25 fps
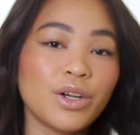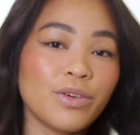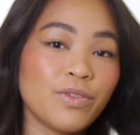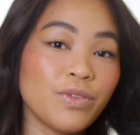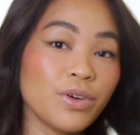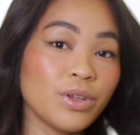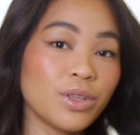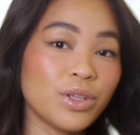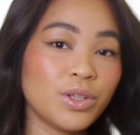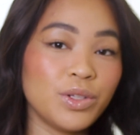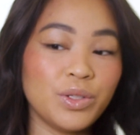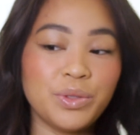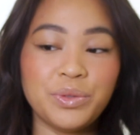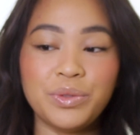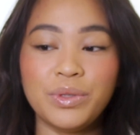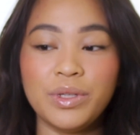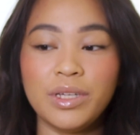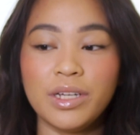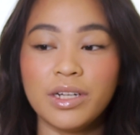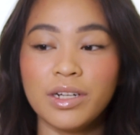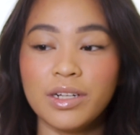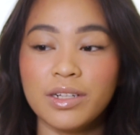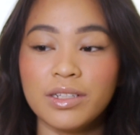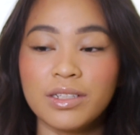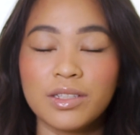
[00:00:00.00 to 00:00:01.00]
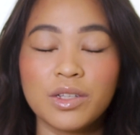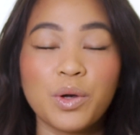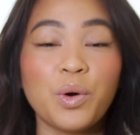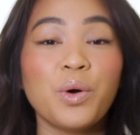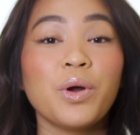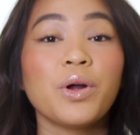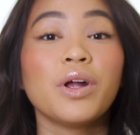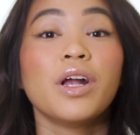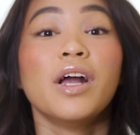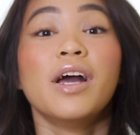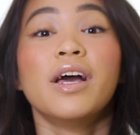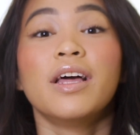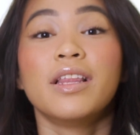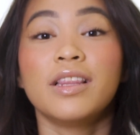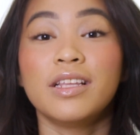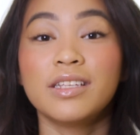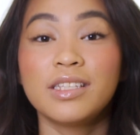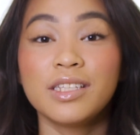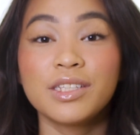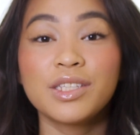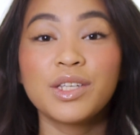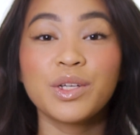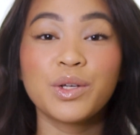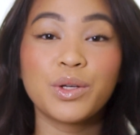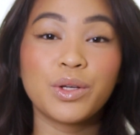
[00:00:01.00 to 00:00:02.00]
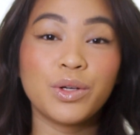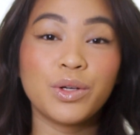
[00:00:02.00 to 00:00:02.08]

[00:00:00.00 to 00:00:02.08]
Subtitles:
siya for the New Year's. Or, this is a